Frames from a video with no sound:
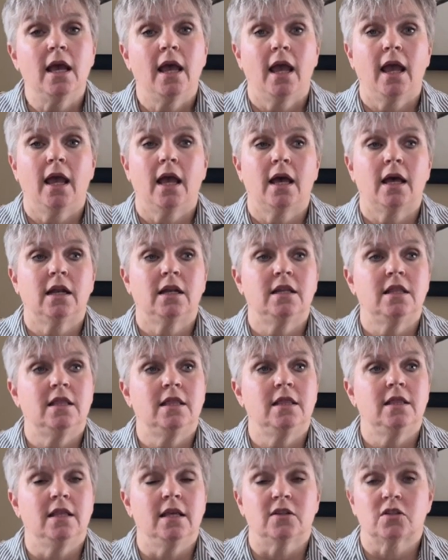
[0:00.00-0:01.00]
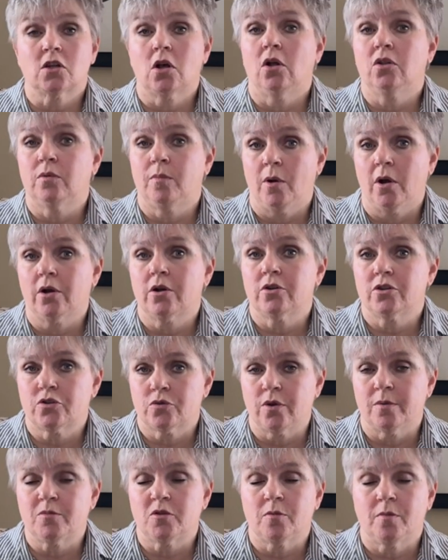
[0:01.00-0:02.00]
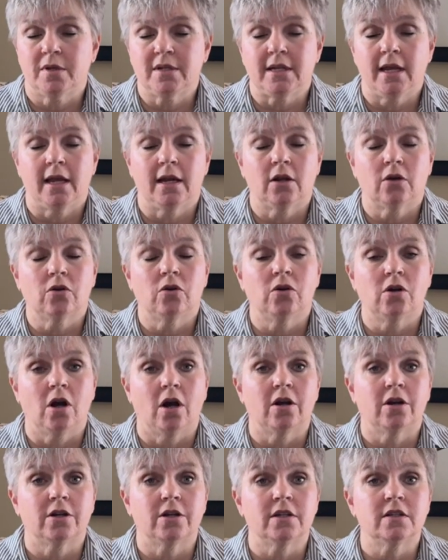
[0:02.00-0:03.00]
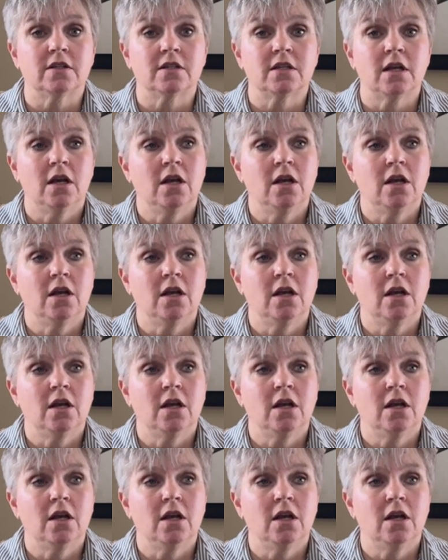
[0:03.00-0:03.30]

and it's called the Parker Scripture Botanical Gardens.